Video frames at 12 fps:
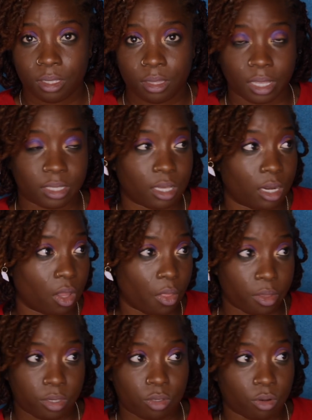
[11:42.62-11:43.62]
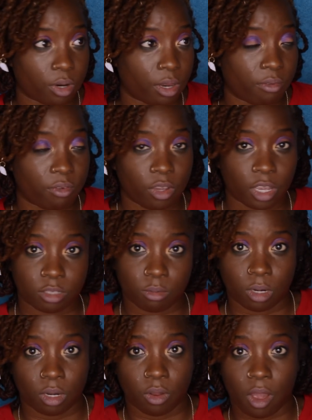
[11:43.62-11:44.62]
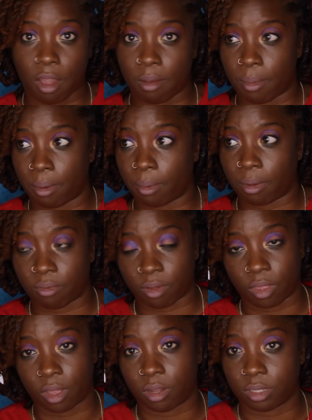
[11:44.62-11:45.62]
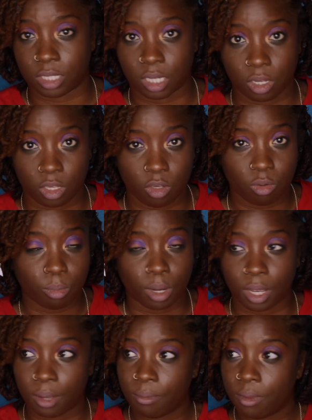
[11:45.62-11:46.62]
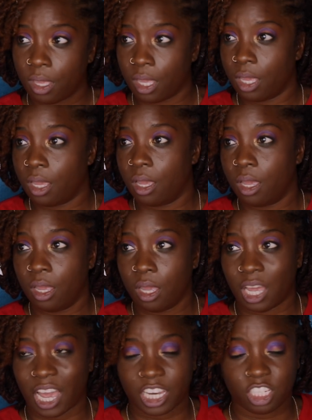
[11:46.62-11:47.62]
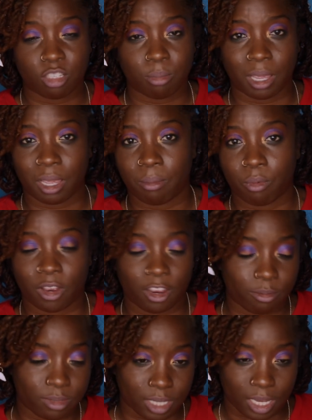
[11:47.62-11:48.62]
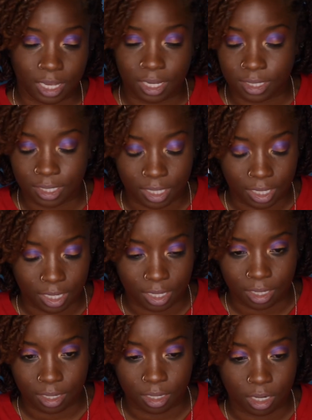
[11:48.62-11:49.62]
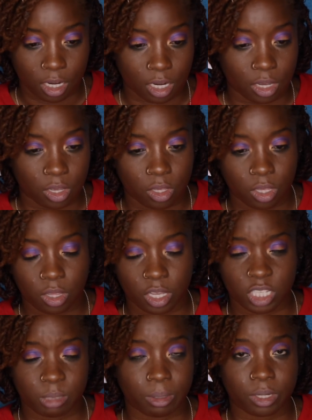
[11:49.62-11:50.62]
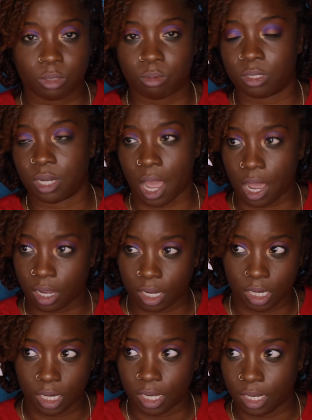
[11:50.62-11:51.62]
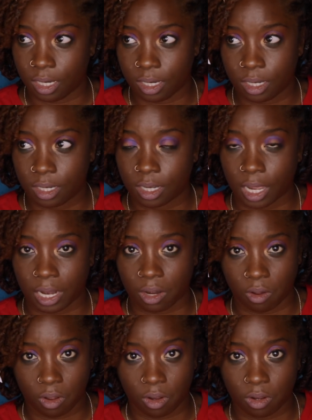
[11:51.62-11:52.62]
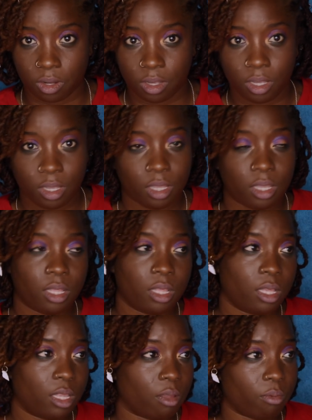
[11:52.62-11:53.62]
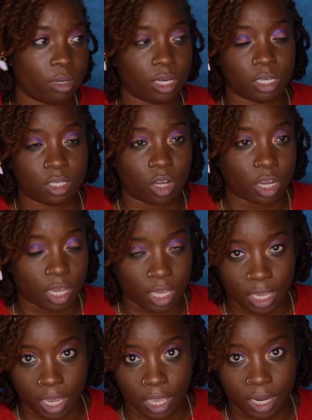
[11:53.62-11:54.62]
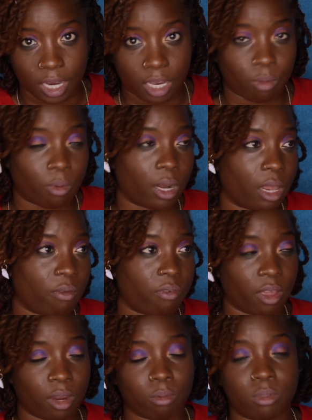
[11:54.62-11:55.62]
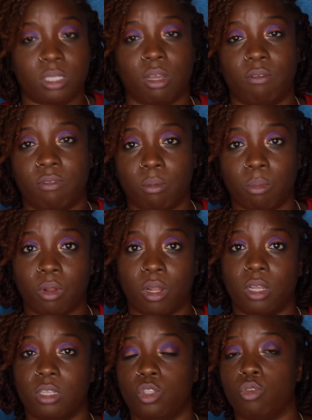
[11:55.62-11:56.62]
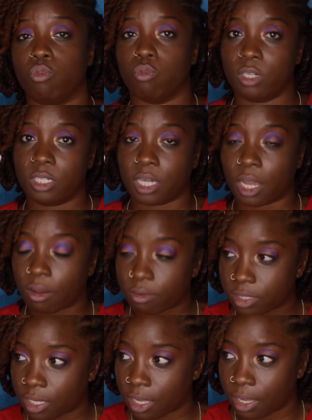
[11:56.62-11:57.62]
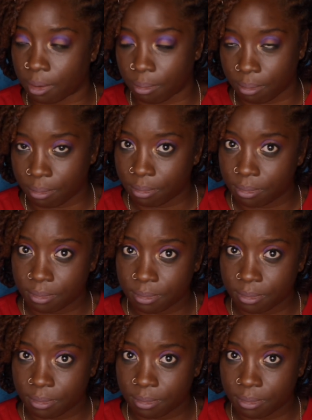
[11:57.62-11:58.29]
That's another story. If you guys want to know how I met my father, I'll tell you. But I just met him when I was 18. The experience was not good at all. And then we didn't talk again. And then when I finally was comfortable to reach out to him,